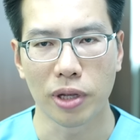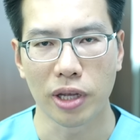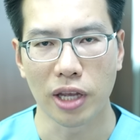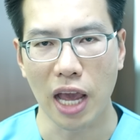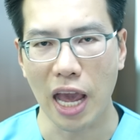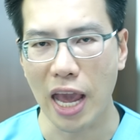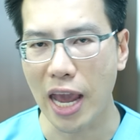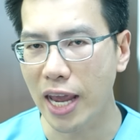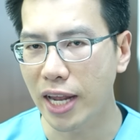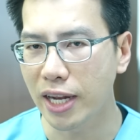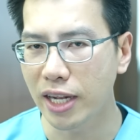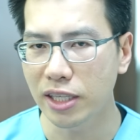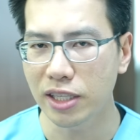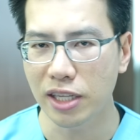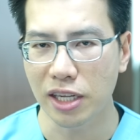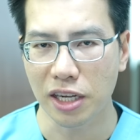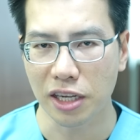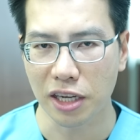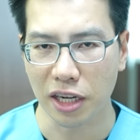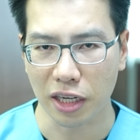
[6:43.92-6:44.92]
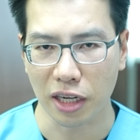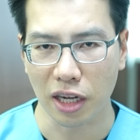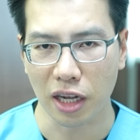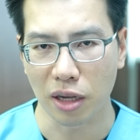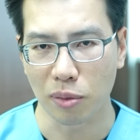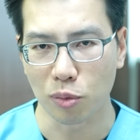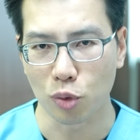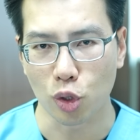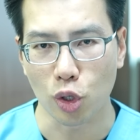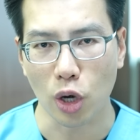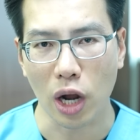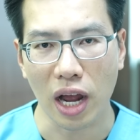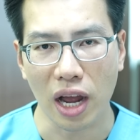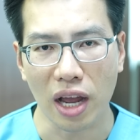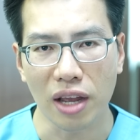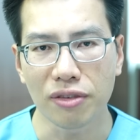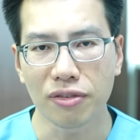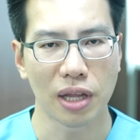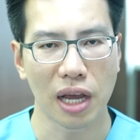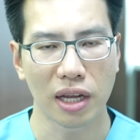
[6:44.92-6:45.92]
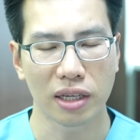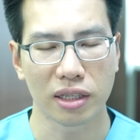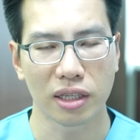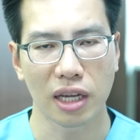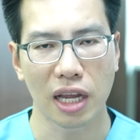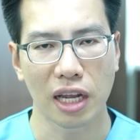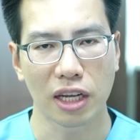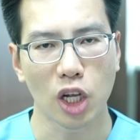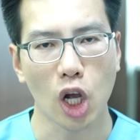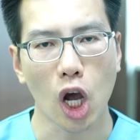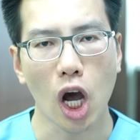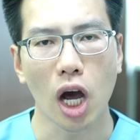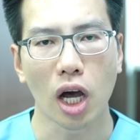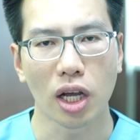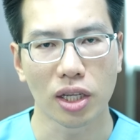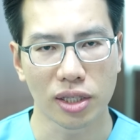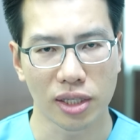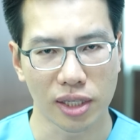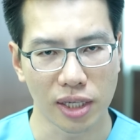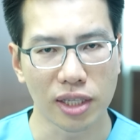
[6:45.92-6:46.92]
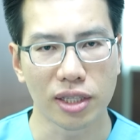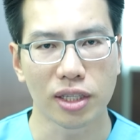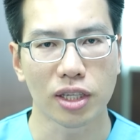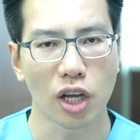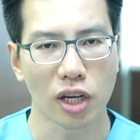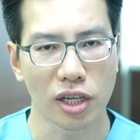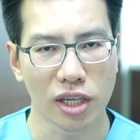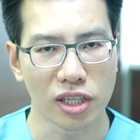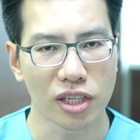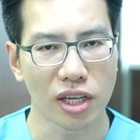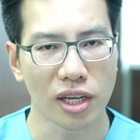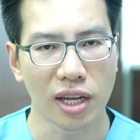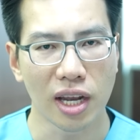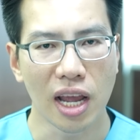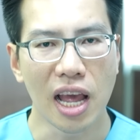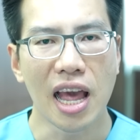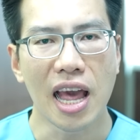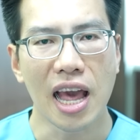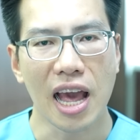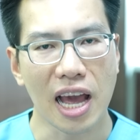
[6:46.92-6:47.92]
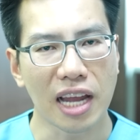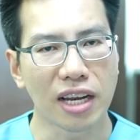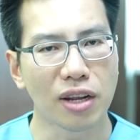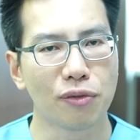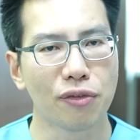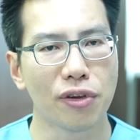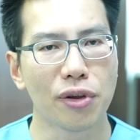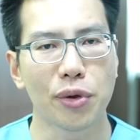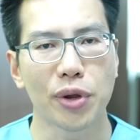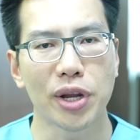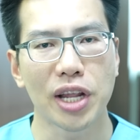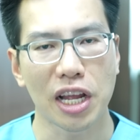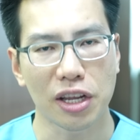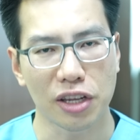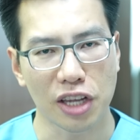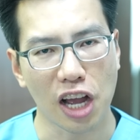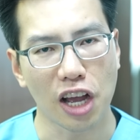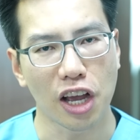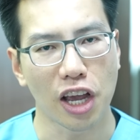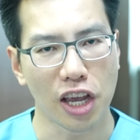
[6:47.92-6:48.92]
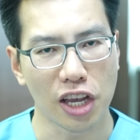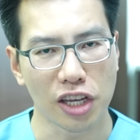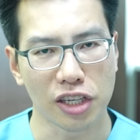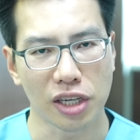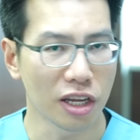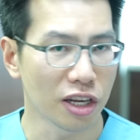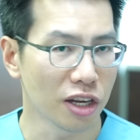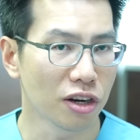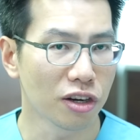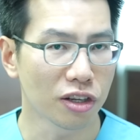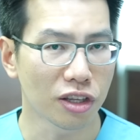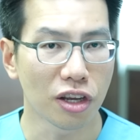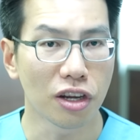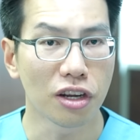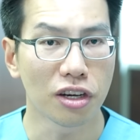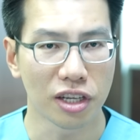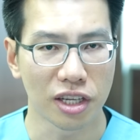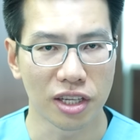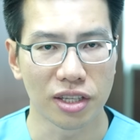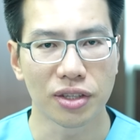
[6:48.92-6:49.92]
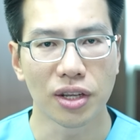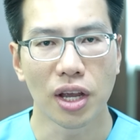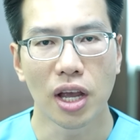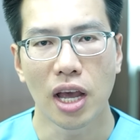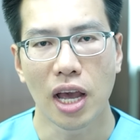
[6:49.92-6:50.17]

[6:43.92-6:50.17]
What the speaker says: be any genetic drive that can cause this condition at a very young age, in her 30s.